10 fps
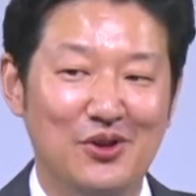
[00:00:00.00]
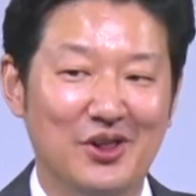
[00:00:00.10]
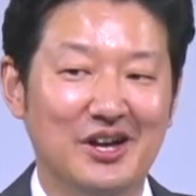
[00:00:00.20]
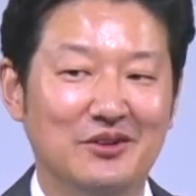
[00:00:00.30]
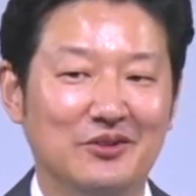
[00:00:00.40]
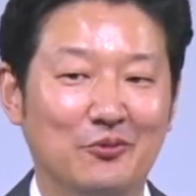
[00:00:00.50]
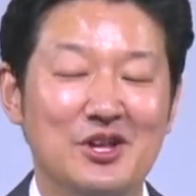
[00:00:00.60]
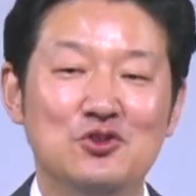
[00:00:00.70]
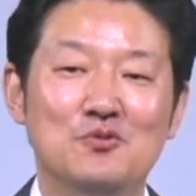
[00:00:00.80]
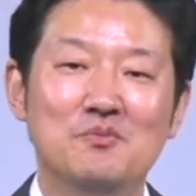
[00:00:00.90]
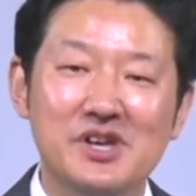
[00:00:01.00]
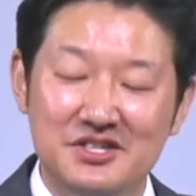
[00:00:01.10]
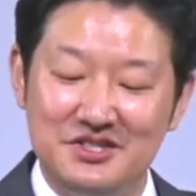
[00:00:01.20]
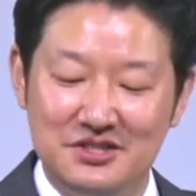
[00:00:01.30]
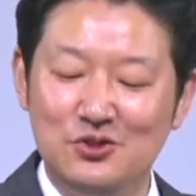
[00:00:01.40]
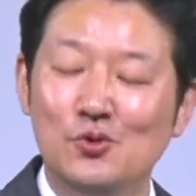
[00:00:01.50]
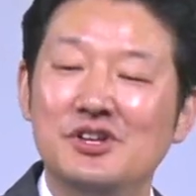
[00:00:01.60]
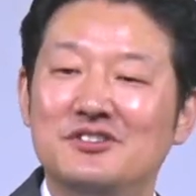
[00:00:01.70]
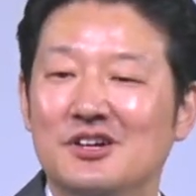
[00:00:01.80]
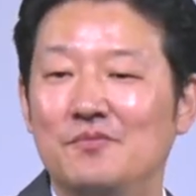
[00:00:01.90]
like when you miss doing
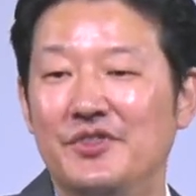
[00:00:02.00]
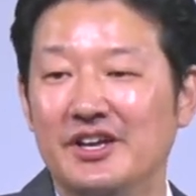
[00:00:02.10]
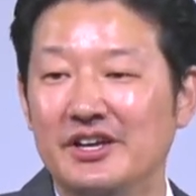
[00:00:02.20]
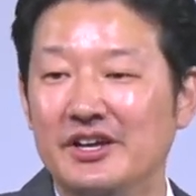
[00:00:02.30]
something?